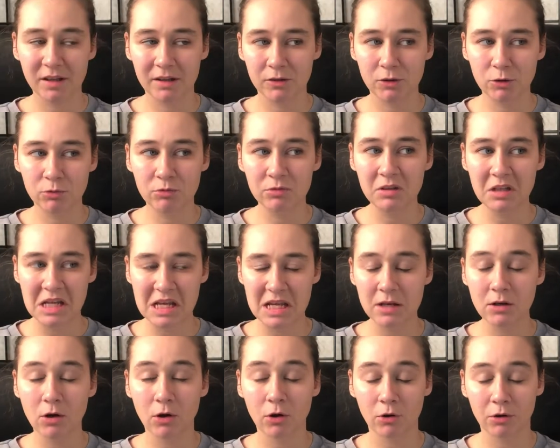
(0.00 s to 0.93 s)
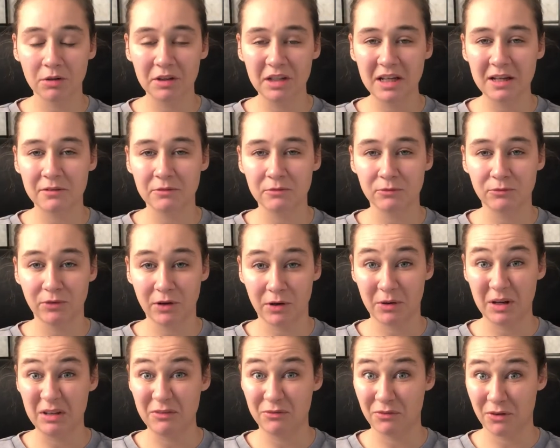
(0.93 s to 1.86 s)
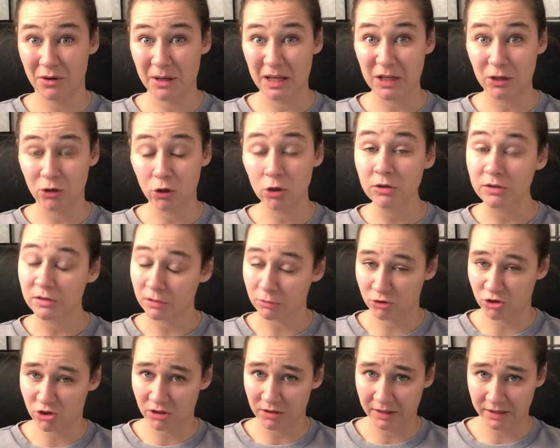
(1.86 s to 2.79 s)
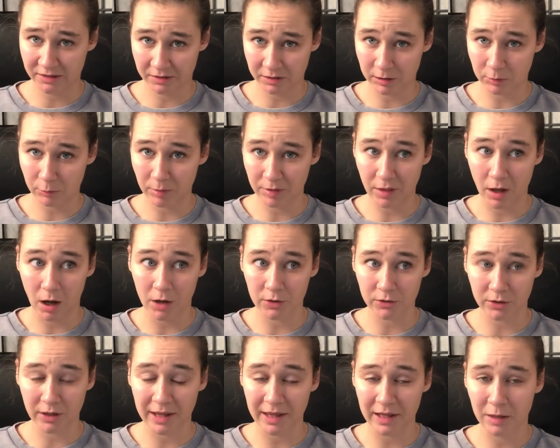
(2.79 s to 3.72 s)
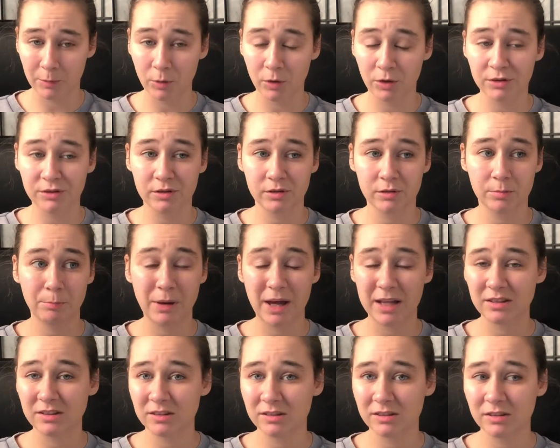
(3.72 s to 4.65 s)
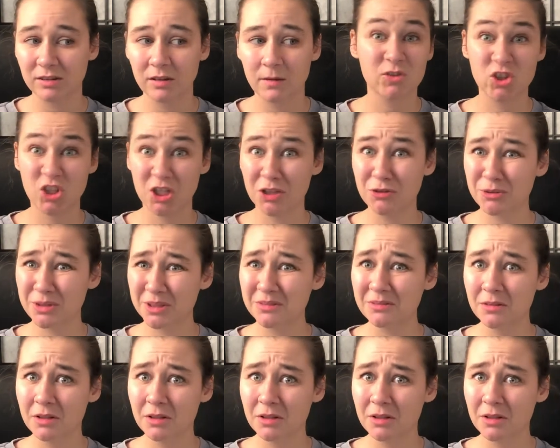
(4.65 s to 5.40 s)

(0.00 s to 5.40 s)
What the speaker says: do need early and very, very good socializing with other animals, pets, children,